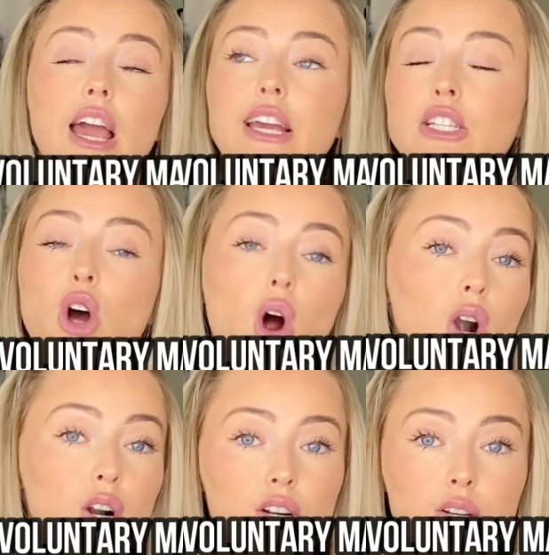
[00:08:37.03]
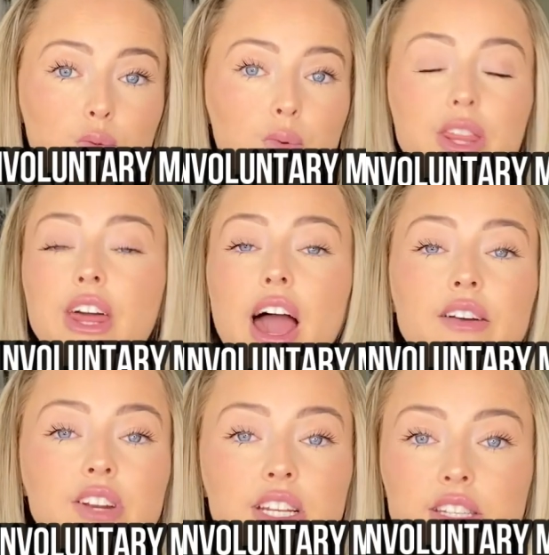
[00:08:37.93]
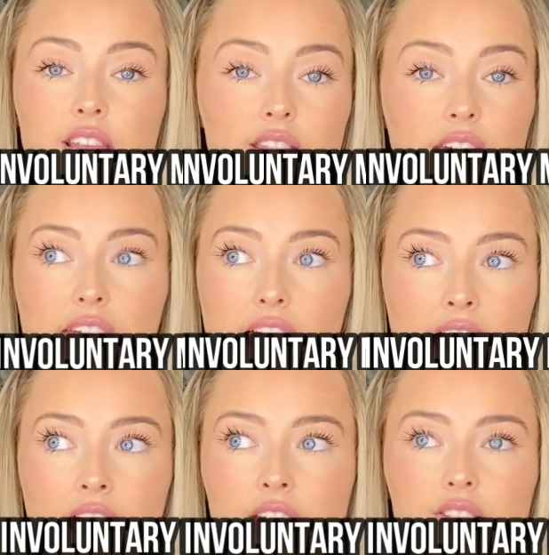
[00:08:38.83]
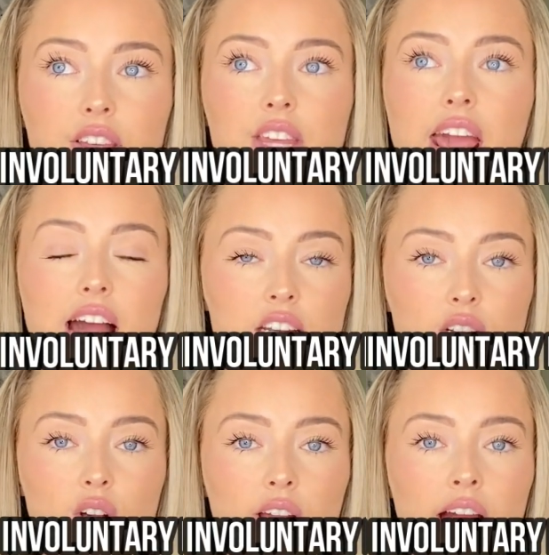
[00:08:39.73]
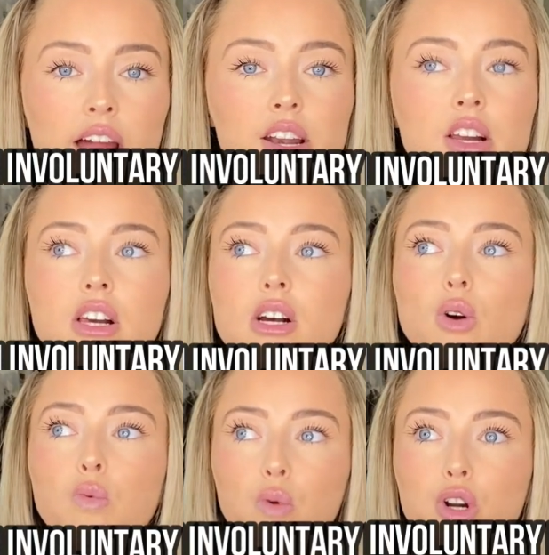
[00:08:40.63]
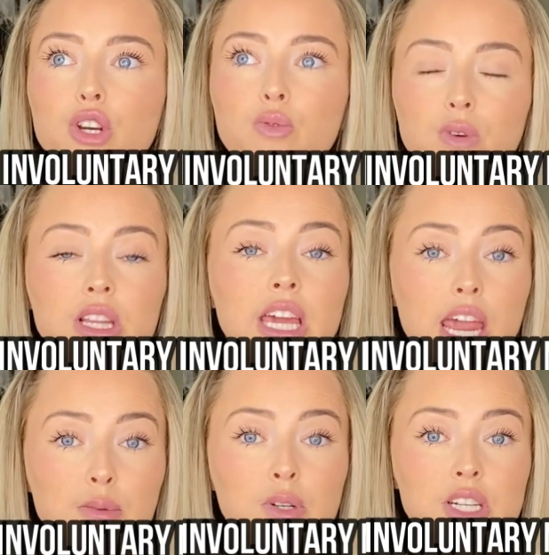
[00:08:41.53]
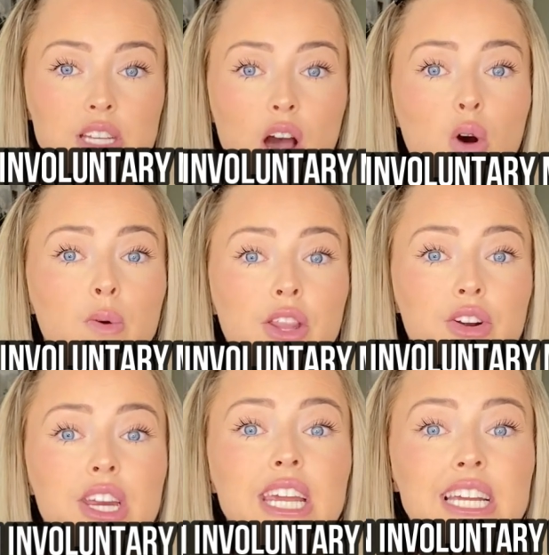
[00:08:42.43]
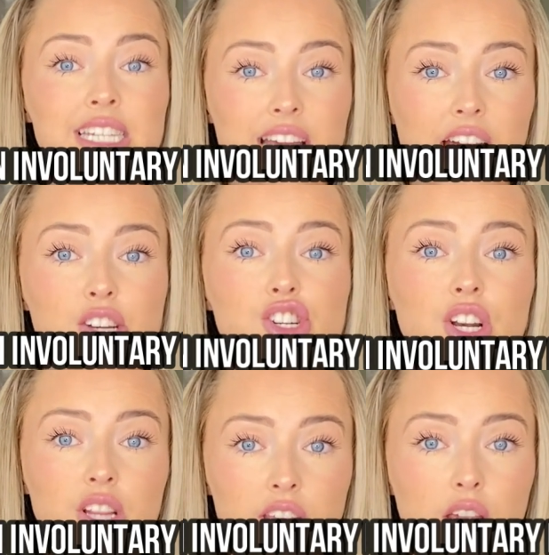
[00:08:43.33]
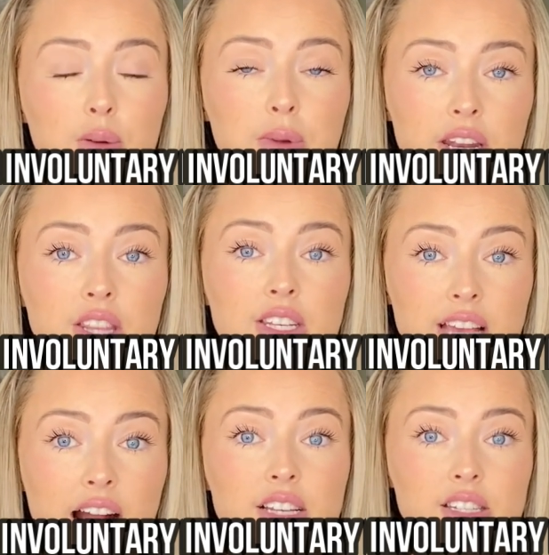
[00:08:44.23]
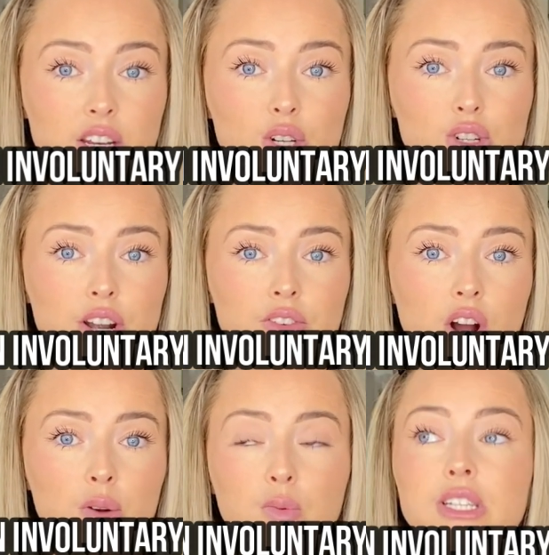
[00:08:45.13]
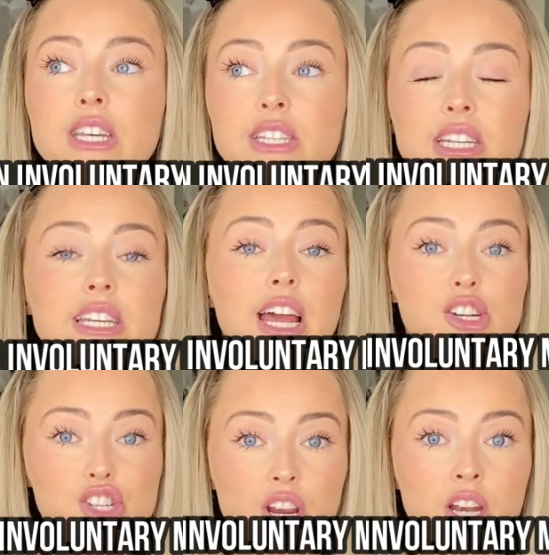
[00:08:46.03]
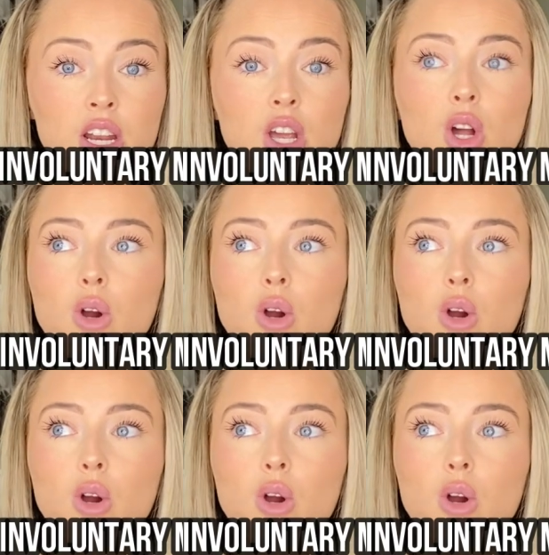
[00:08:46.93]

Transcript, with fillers: it's hard with the evidence that they had that they had to look at were you really able to tell whether he intentionally committed these acts to kill Trayvon? Was his intention,